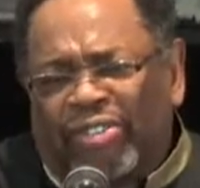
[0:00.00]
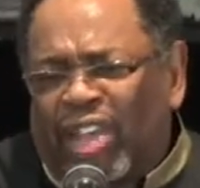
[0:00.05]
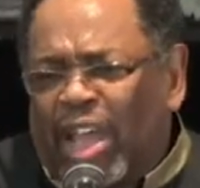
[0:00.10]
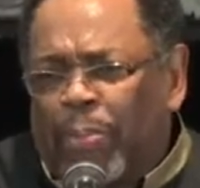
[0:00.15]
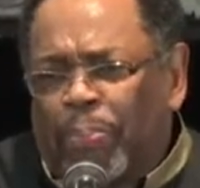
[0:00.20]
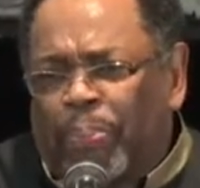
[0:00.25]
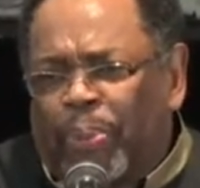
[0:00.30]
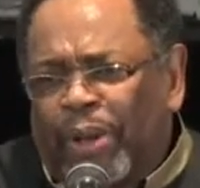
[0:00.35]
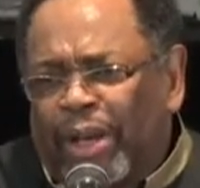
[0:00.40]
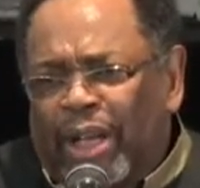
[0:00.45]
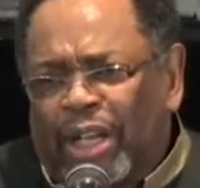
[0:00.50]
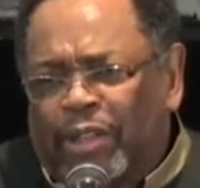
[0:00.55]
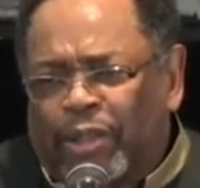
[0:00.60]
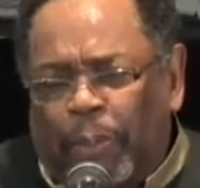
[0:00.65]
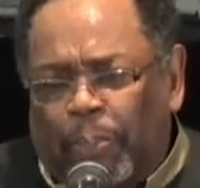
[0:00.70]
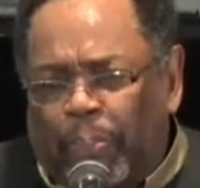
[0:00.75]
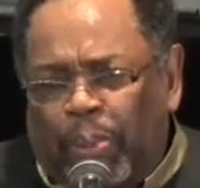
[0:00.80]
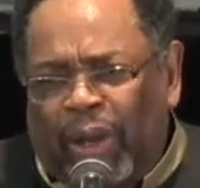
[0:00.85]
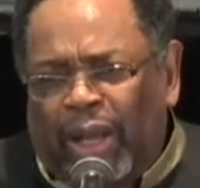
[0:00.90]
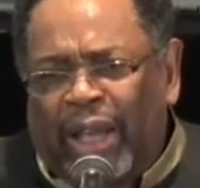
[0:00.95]
that they put
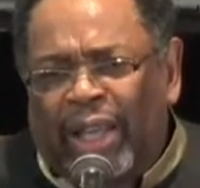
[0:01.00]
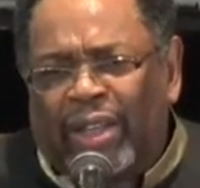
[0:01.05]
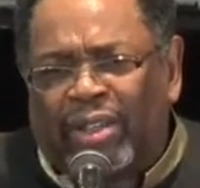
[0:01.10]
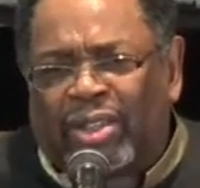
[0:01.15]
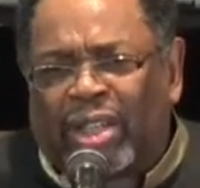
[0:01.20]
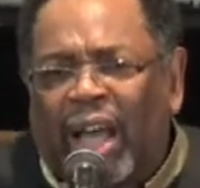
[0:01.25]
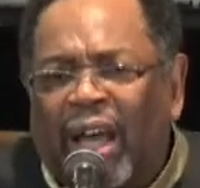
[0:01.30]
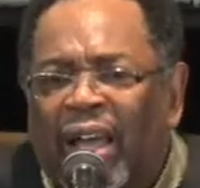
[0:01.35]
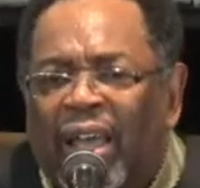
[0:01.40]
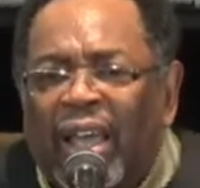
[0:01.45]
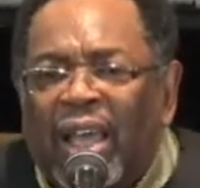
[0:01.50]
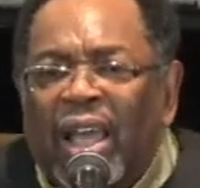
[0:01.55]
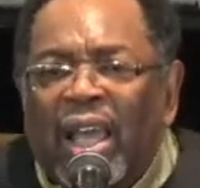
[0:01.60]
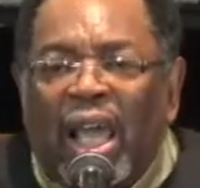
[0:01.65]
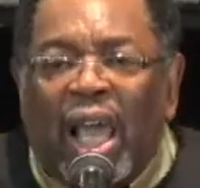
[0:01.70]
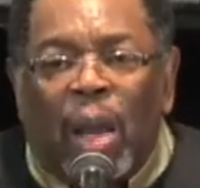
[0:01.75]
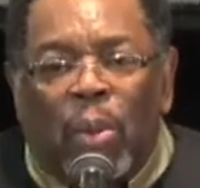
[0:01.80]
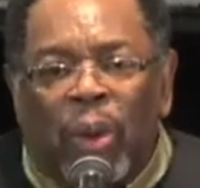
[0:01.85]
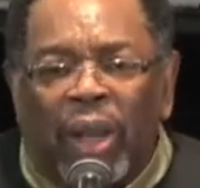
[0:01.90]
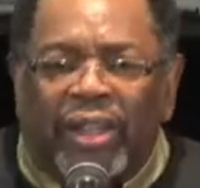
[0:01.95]
into place
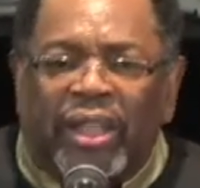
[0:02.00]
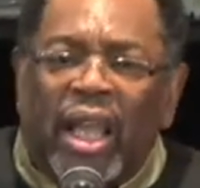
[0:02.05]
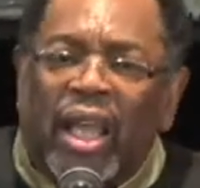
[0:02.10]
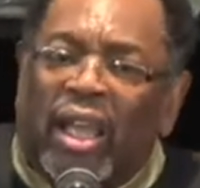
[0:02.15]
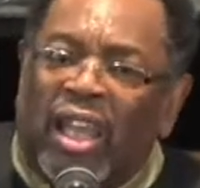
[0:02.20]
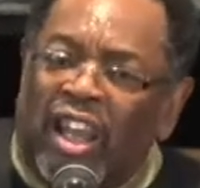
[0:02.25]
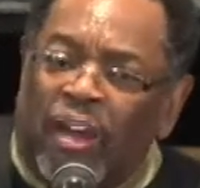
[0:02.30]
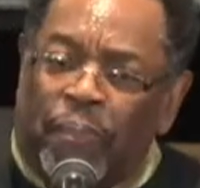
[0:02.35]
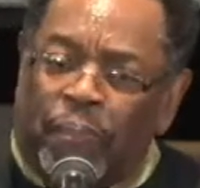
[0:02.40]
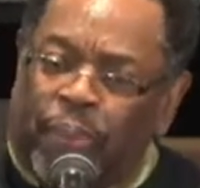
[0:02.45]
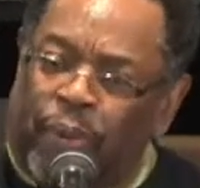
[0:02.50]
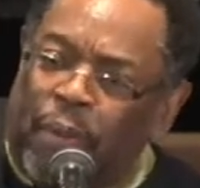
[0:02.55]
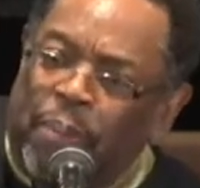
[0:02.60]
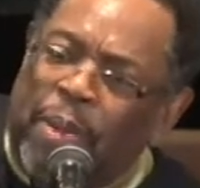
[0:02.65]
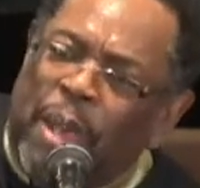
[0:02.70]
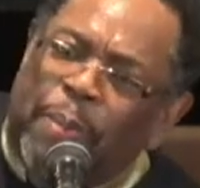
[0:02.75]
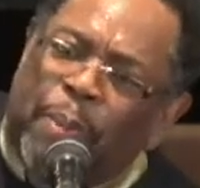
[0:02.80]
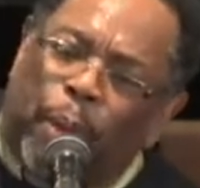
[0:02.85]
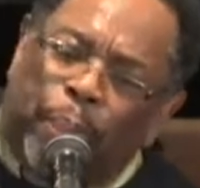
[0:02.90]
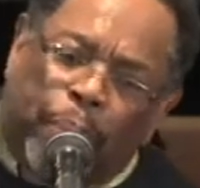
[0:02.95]
uh, and what they give
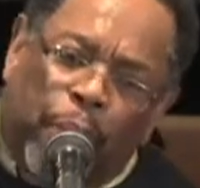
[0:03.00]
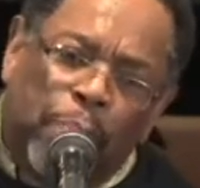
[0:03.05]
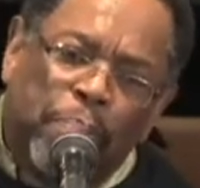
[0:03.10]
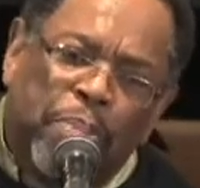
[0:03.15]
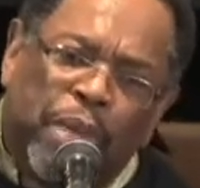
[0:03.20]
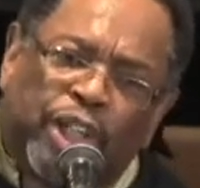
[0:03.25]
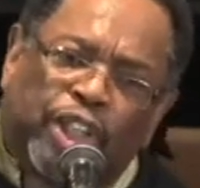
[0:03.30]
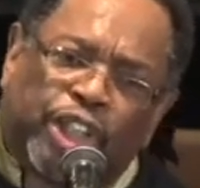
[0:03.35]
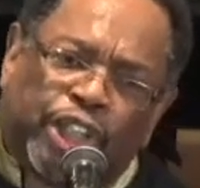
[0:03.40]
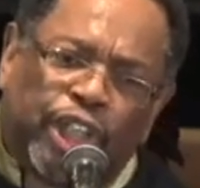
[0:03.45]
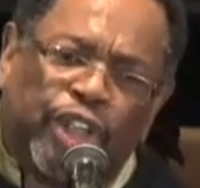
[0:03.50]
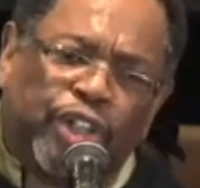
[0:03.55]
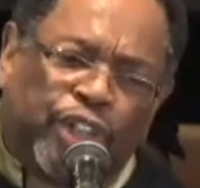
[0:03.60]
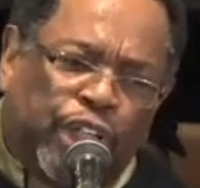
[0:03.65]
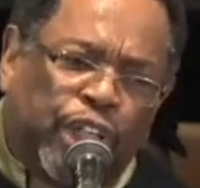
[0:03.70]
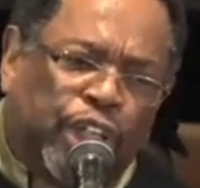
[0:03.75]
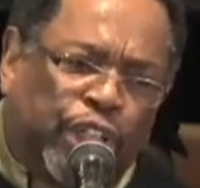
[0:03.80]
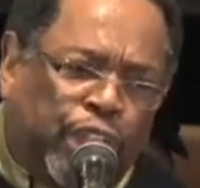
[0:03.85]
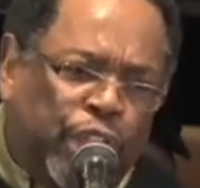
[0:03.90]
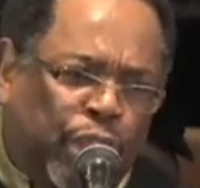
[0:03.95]
people permission
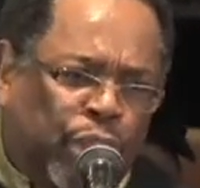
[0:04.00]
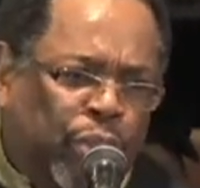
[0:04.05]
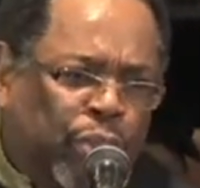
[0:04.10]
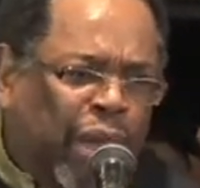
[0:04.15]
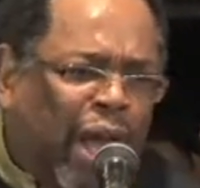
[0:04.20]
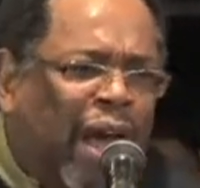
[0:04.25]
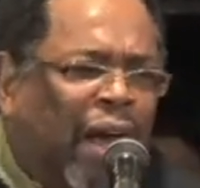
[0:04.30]
to do.